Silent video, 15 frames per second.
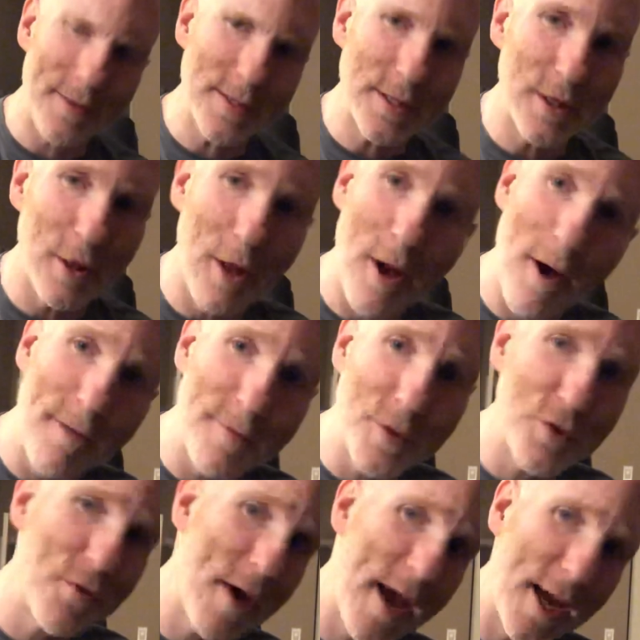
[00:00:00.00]
of this law of
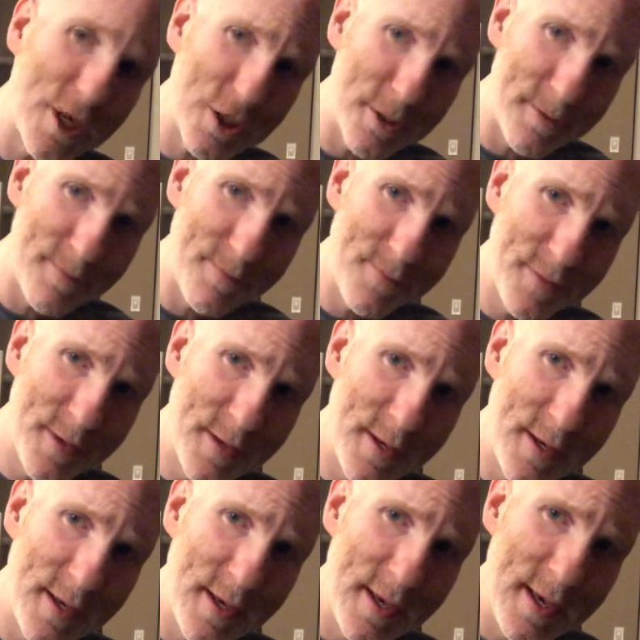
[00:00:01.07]
attraction
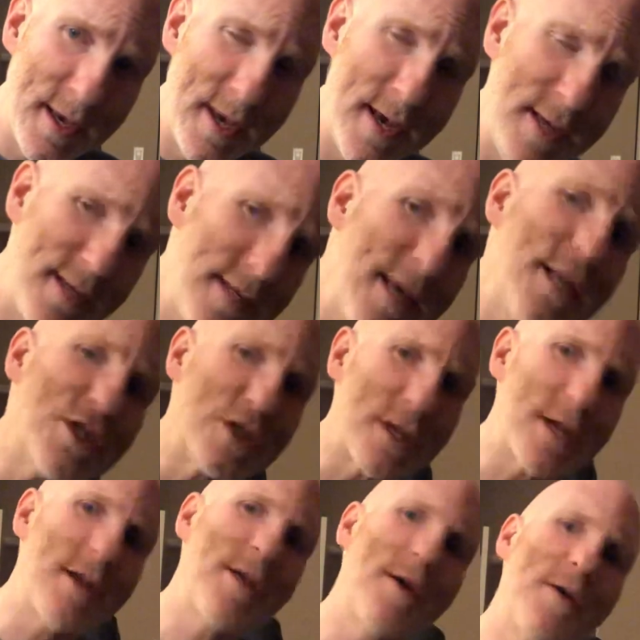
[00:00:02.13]

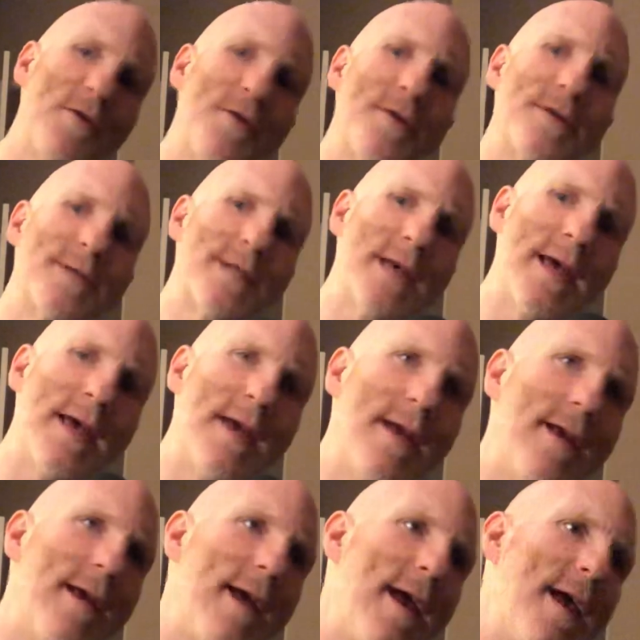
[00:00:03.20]
teaching. There's
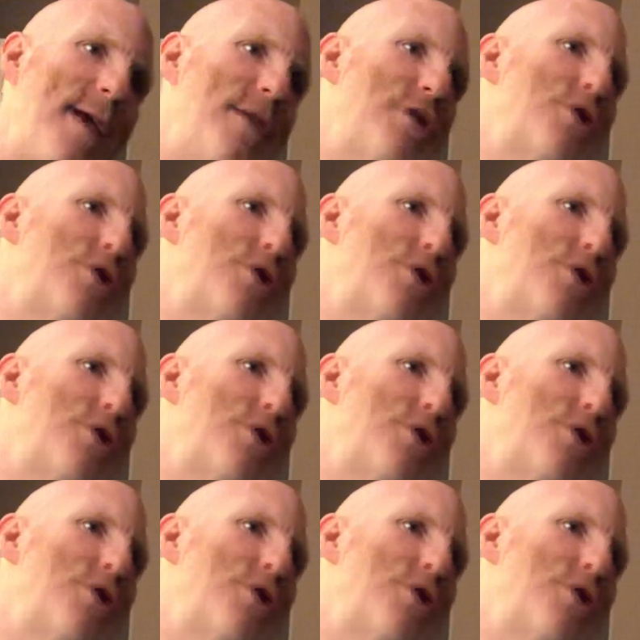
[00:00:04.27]
a